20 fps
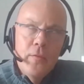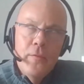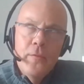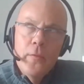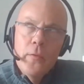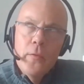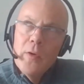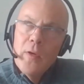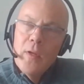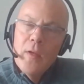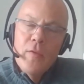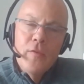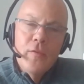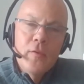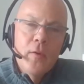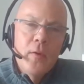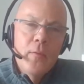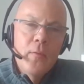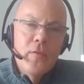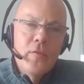40,
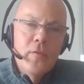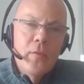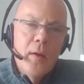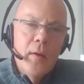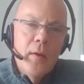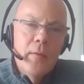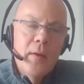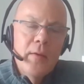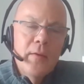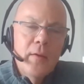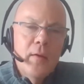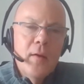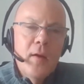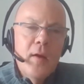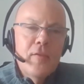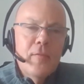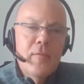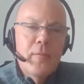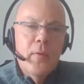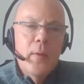so it was right around the
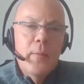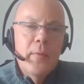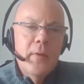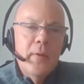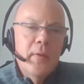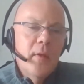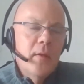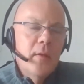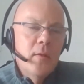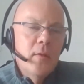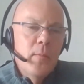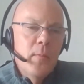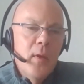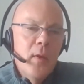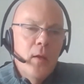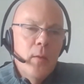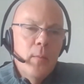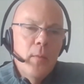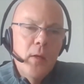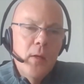cusp probably that you
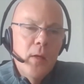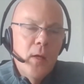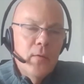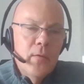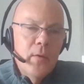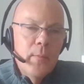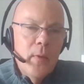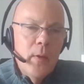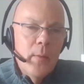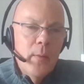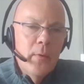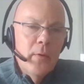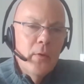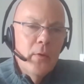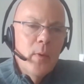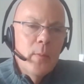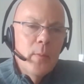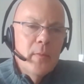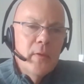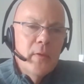may or may not remember. Do you
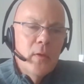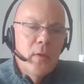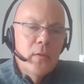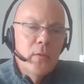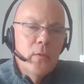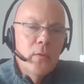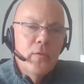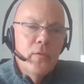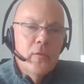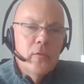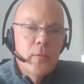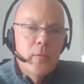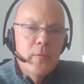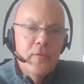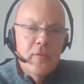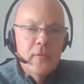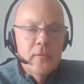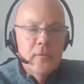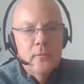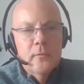remember the old news
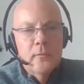groups?